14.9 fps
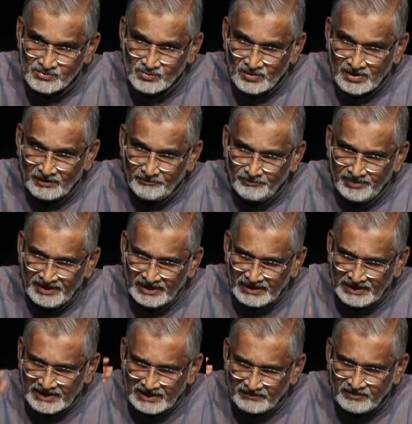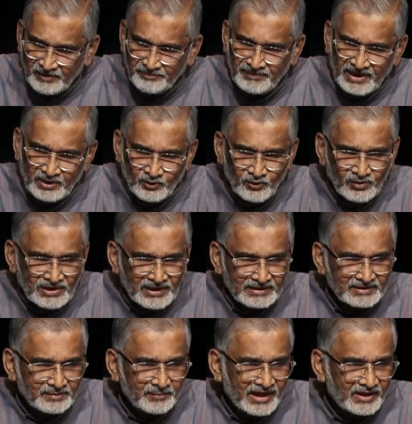to completely give up my role
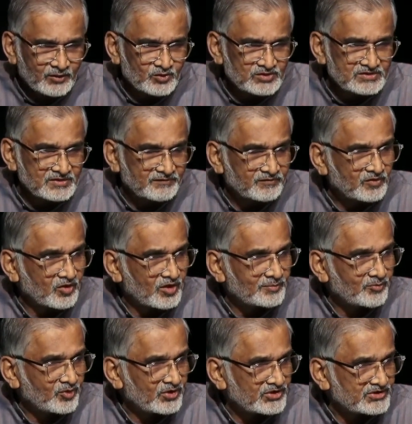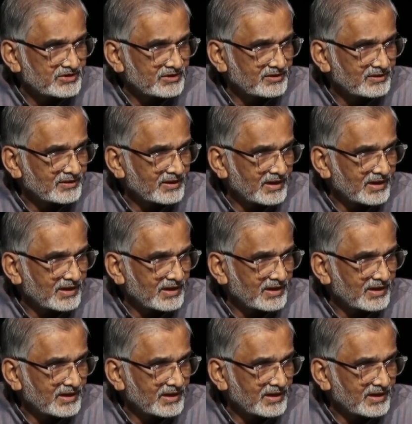at the Microsoft Corporation